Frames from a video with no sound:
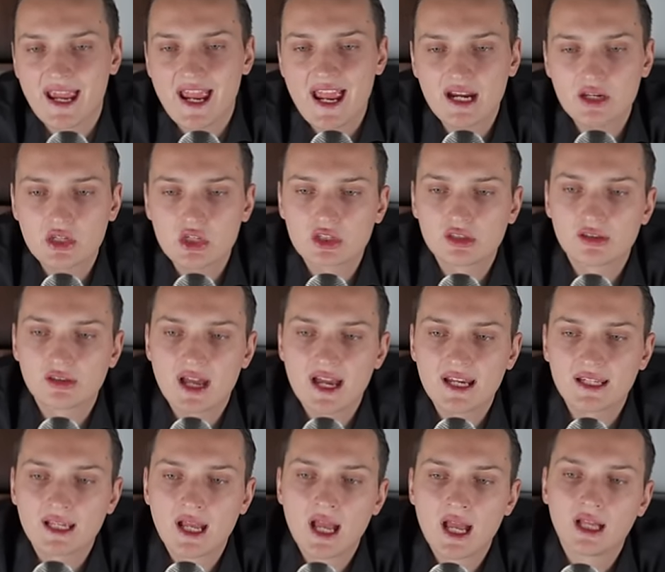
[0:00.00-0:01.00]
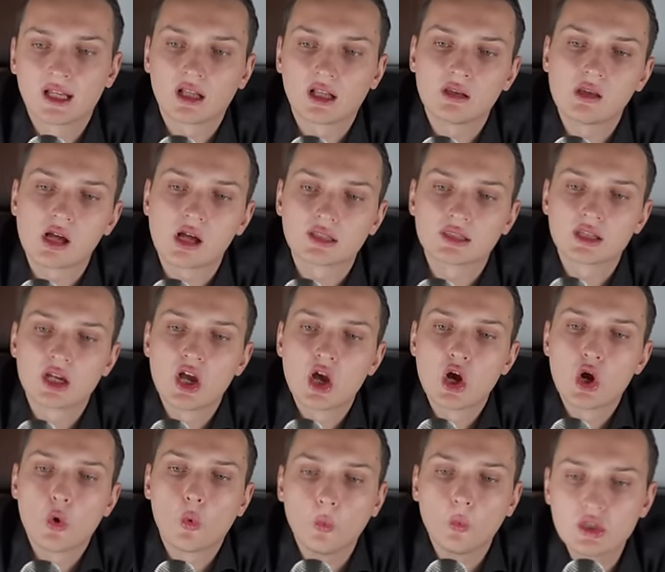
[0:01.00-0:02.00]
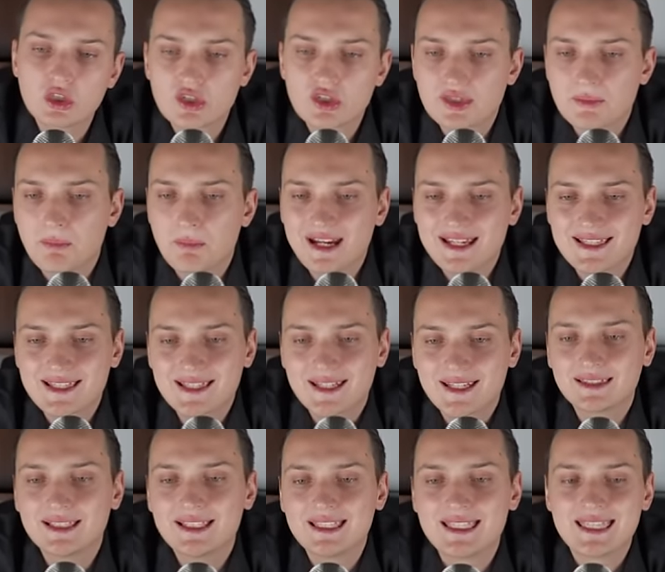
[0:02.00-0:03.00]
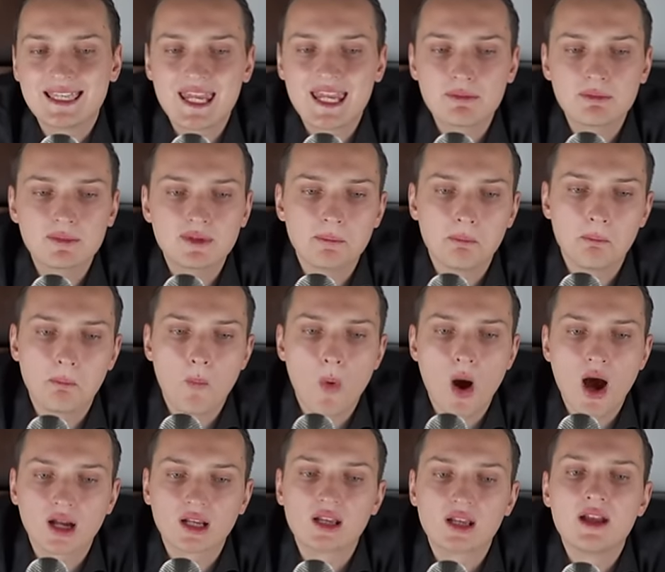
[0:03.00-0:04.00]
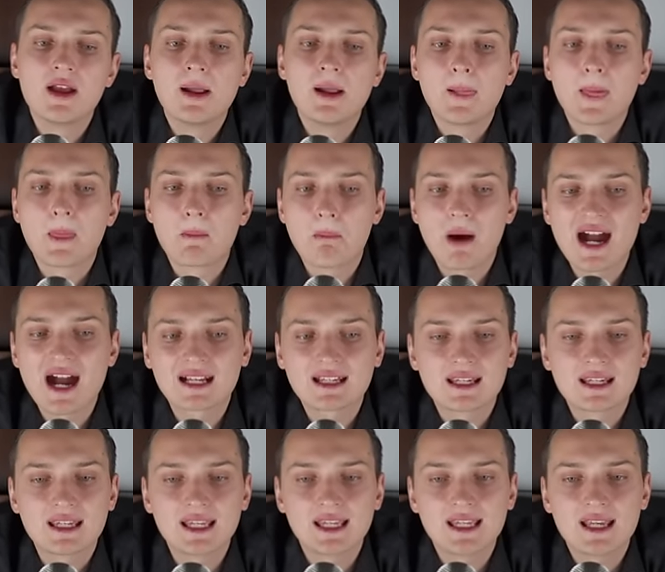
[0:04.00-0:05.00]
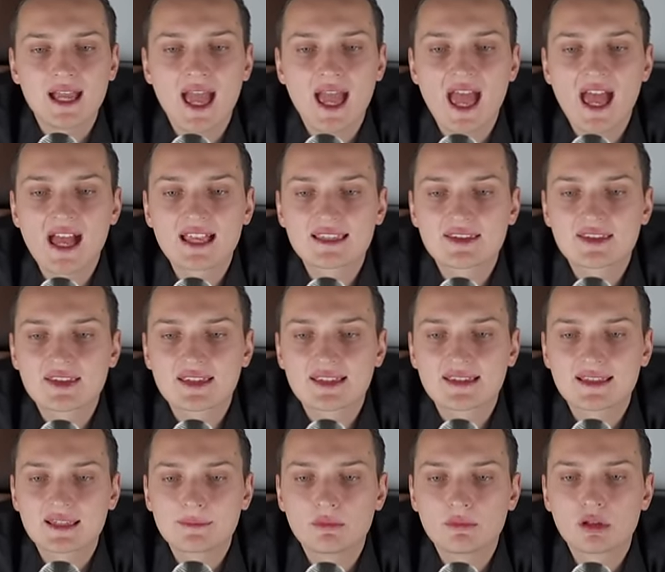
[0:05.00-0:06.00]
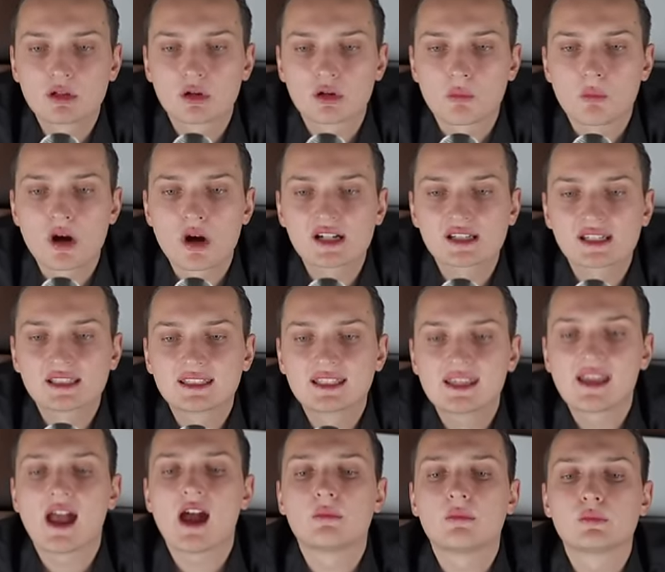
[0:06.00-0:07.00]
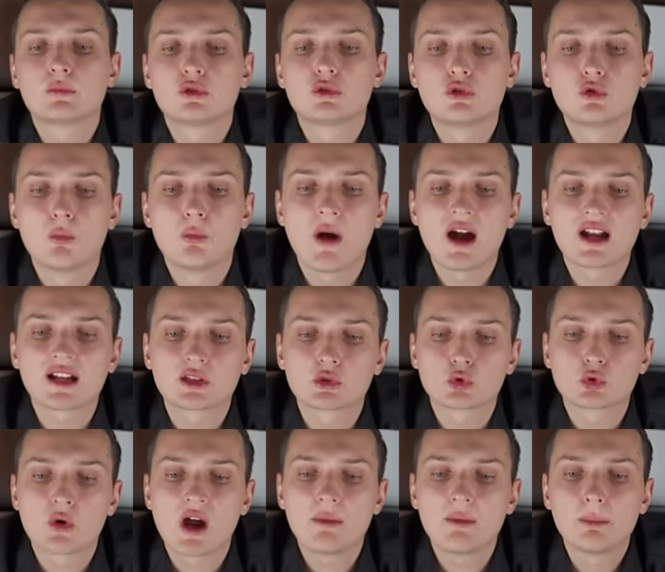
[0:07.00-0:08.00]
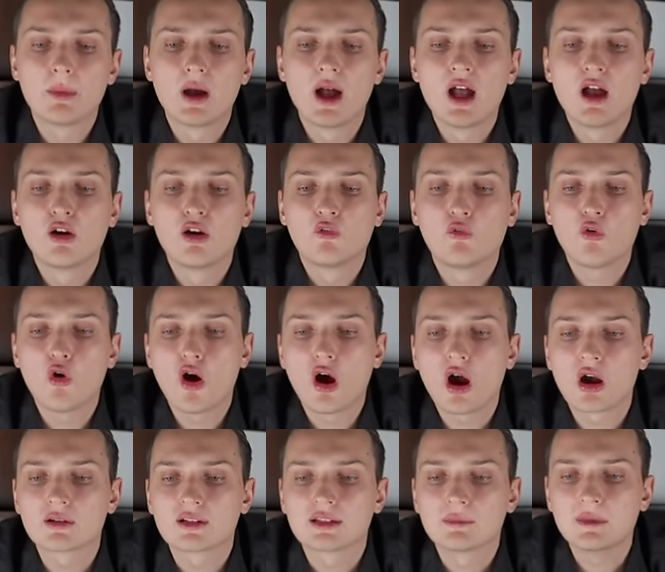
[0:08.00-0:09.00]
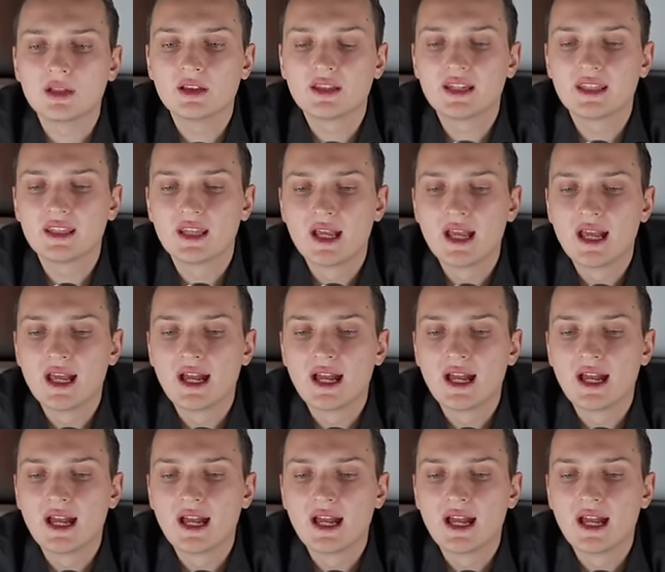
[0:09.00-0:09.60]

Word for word: actually like a lot, which is basically named Monk. Monk has similar market cap to MAGA Trump, 400 million,